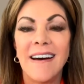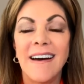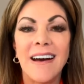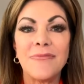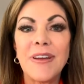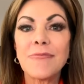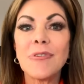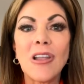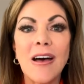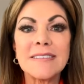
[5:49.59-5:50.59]

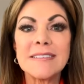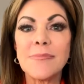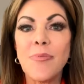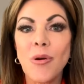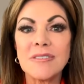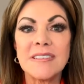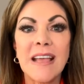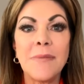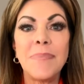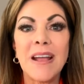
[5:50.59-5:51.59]
Federal law
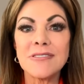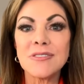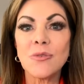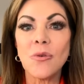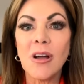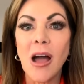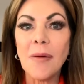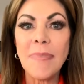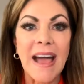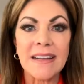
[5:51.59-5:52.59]
supports a parent-school
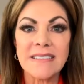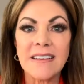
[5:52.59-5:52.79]
compact.